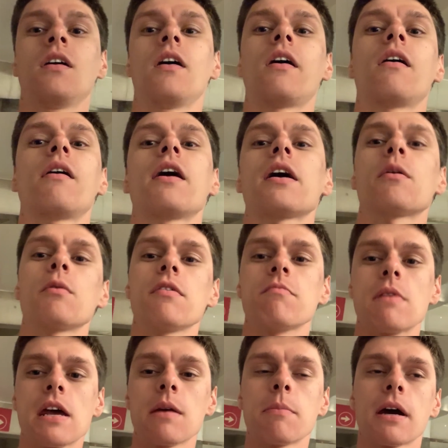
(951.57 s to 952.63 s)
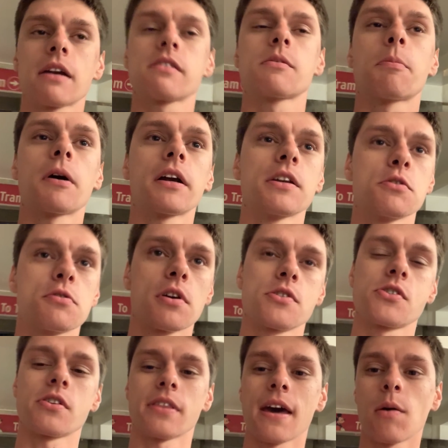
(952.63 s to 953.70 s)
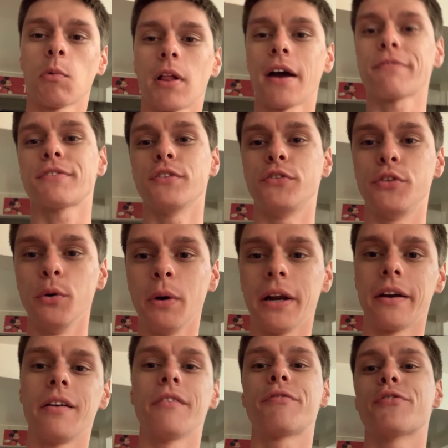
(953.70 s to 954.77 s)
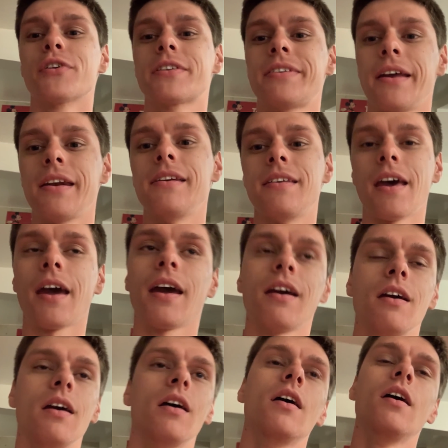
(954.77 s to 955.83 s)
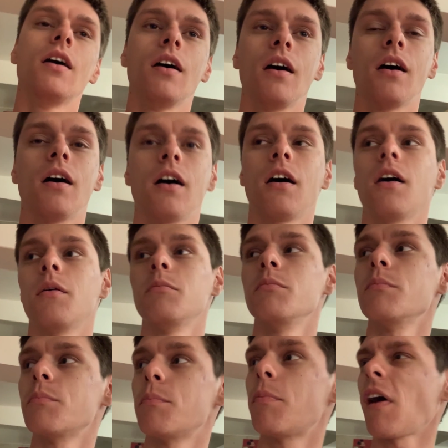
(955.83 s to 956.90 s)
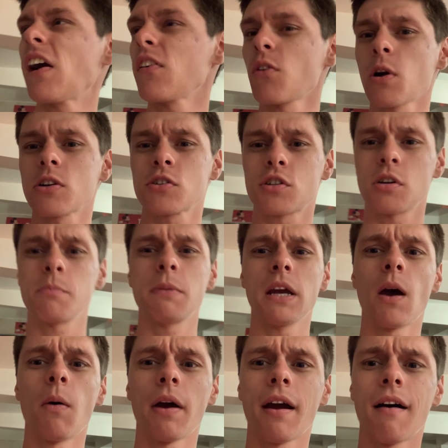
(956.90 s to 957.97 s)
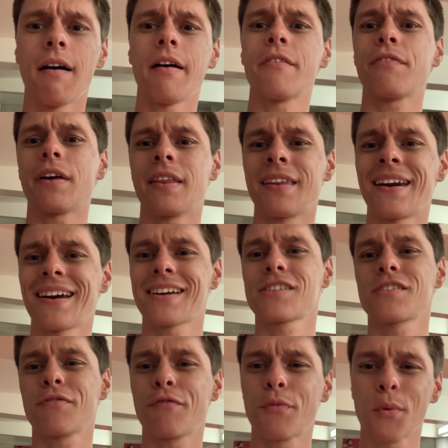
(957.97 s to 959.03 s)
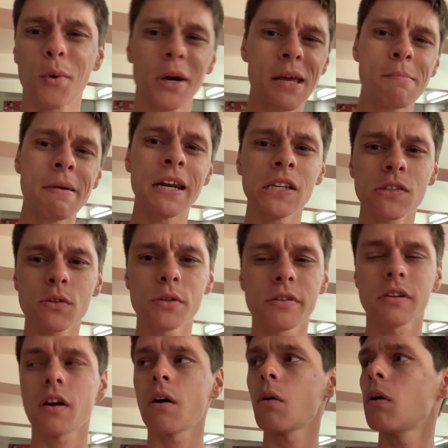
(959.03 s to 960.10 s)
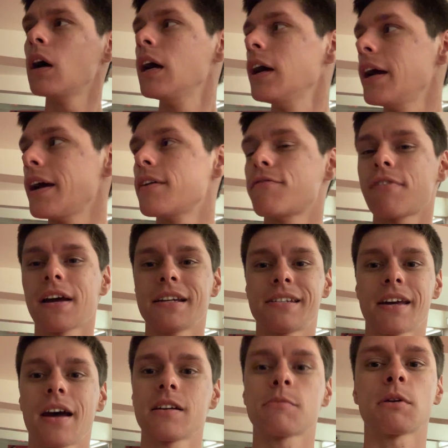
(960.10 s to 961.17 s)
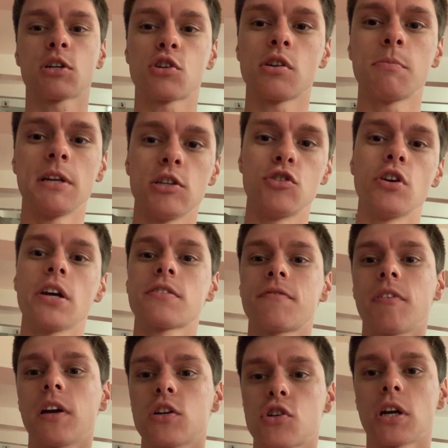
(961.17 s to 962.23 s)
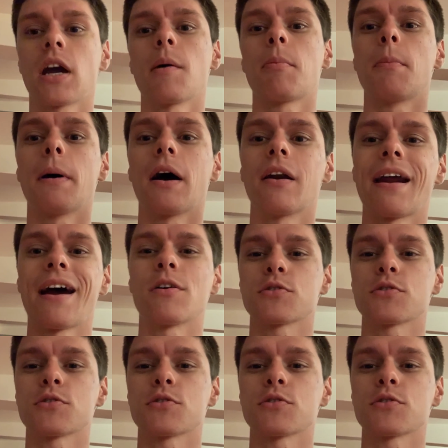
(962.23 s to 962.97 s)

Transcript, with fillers: All right, we've made it back to the parking structure, and that will have to do it for today. Fireworks should be going off in the next 40 minutes or so, and Fantasmic should be just finishing up about now.